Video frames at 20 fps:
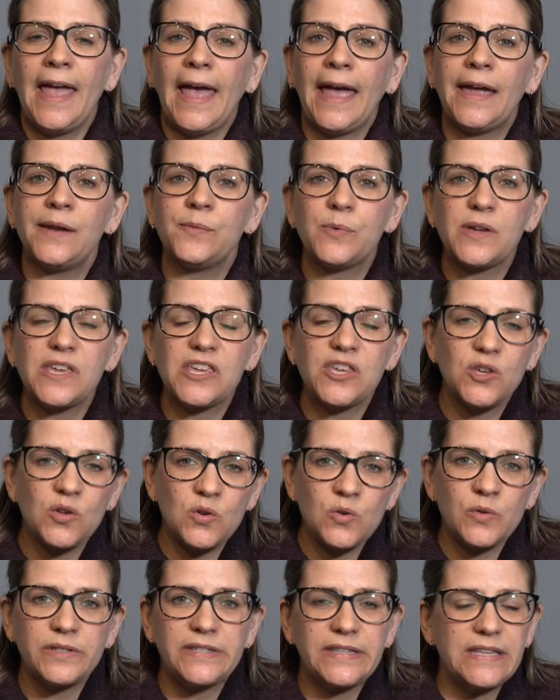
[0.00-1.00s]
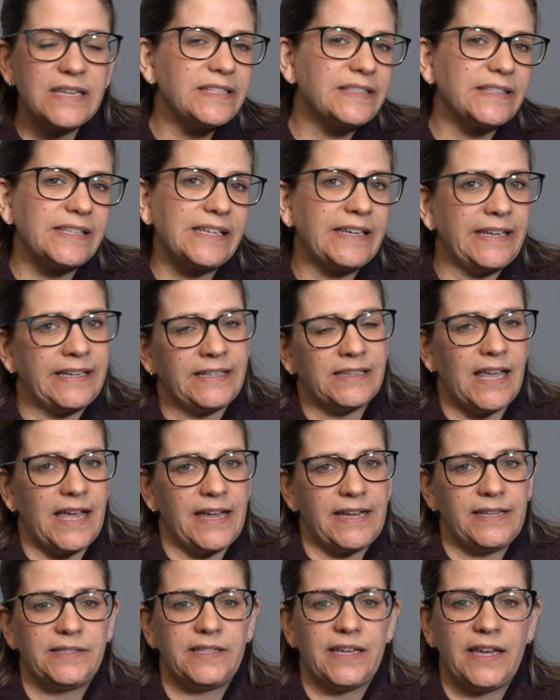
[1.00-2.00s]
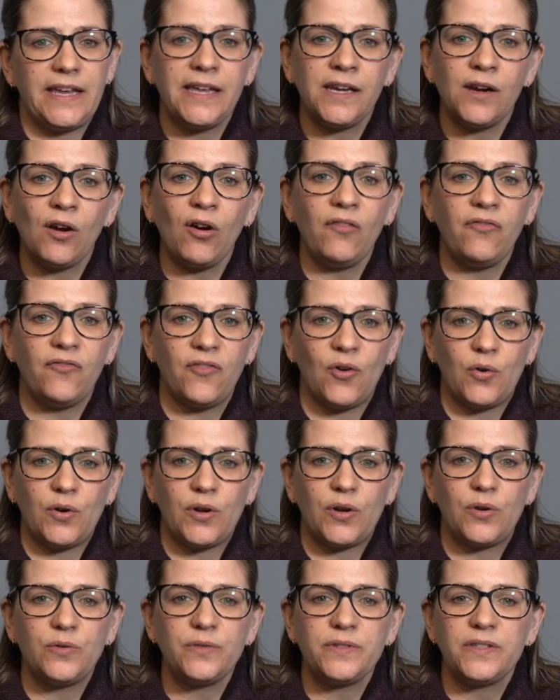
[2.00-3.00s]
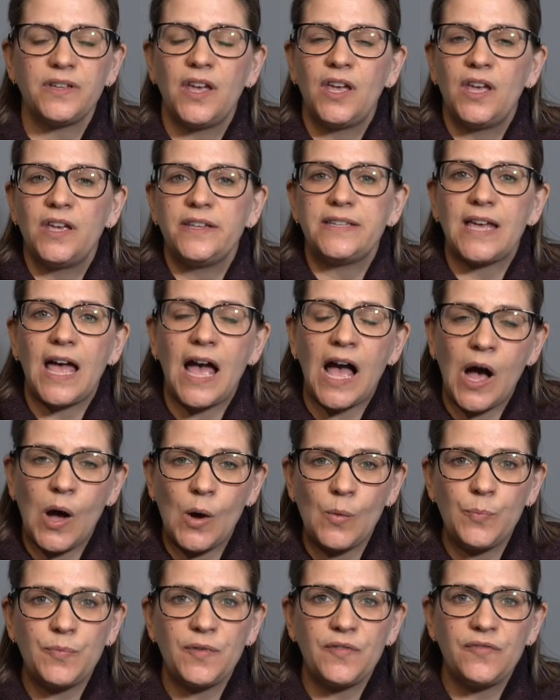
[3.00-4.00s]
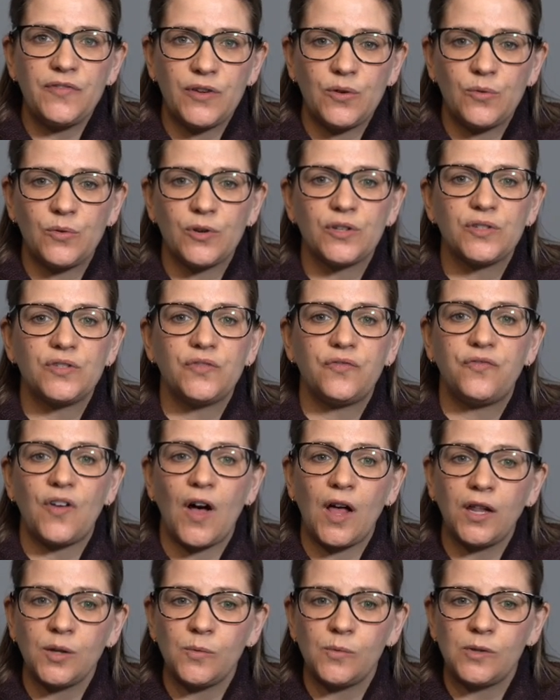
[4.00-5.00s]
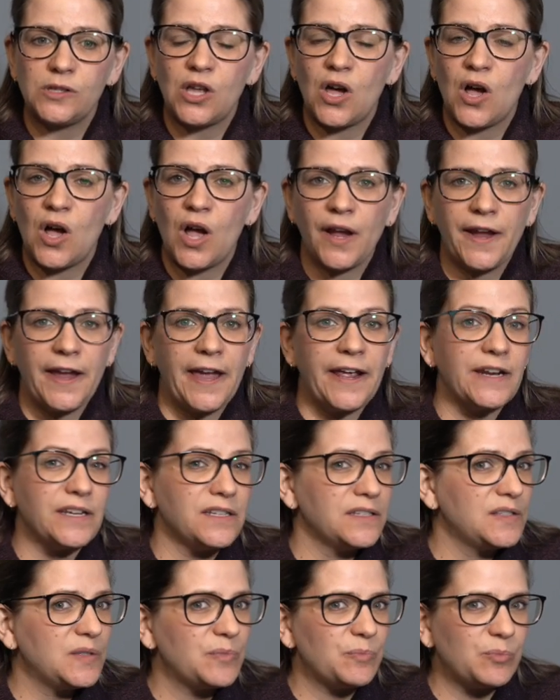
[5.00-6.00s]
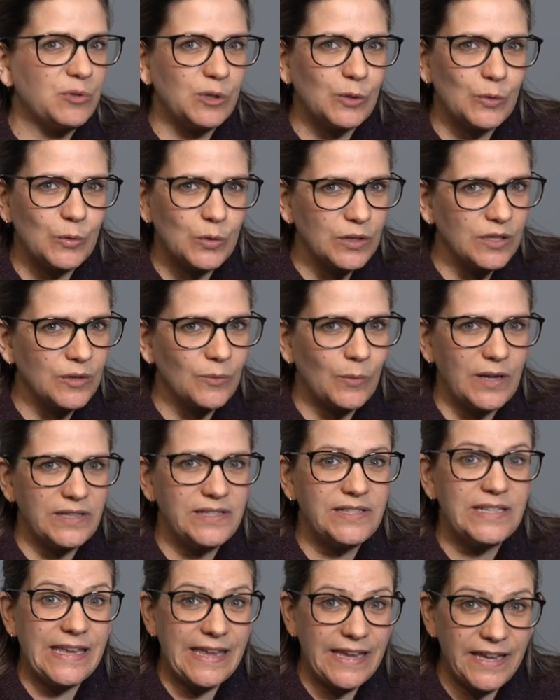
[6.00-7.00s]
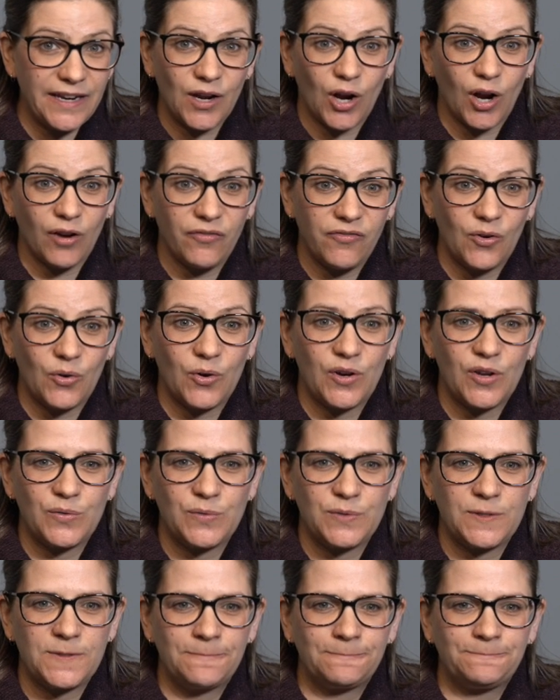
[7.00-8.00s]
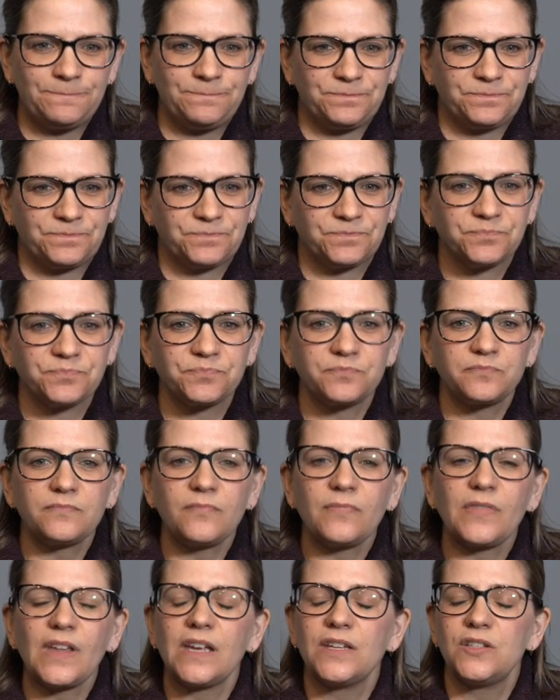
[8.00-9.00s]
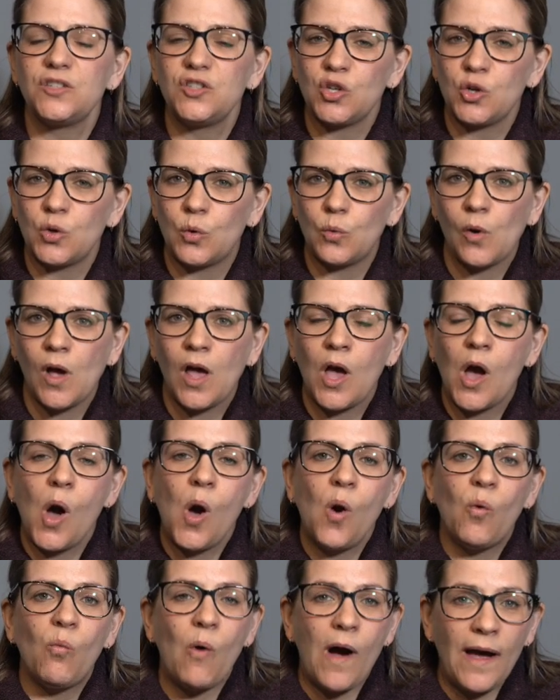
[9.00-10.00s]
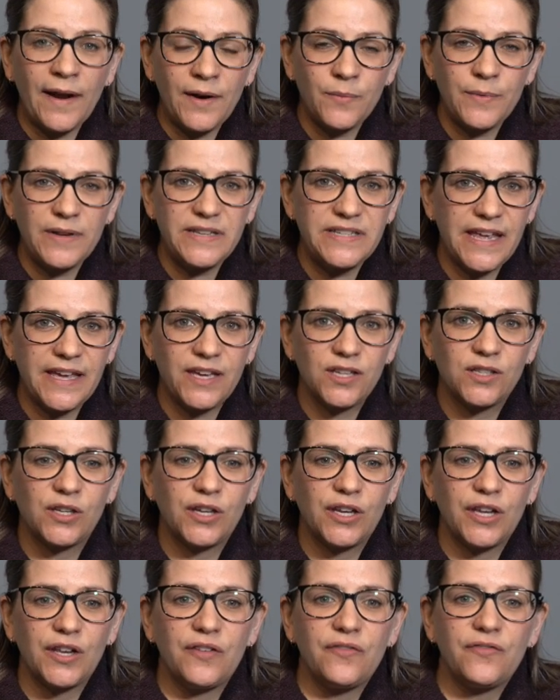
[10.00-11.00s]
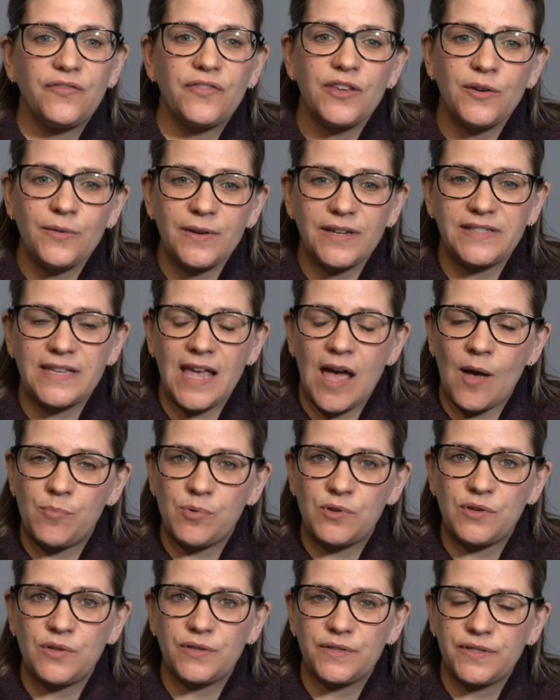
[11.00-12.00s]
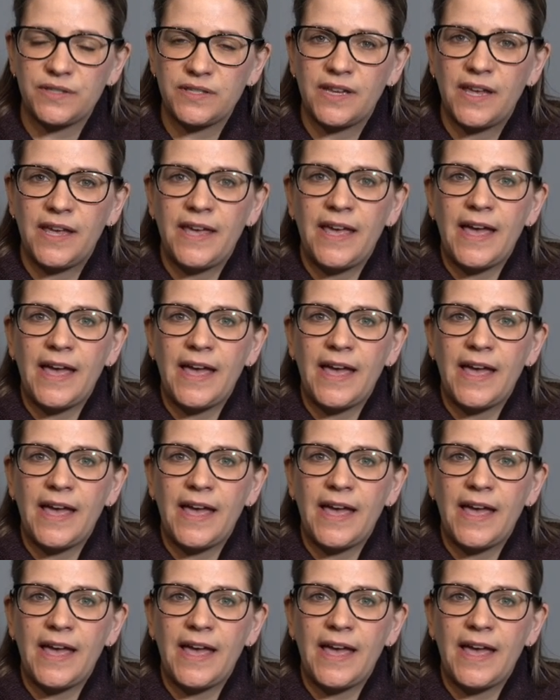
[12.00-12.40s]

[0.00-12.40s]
And we use these leading lines in our photos to help the viewers follow along and explore what's in our photos. So why don't we take a look at a few examples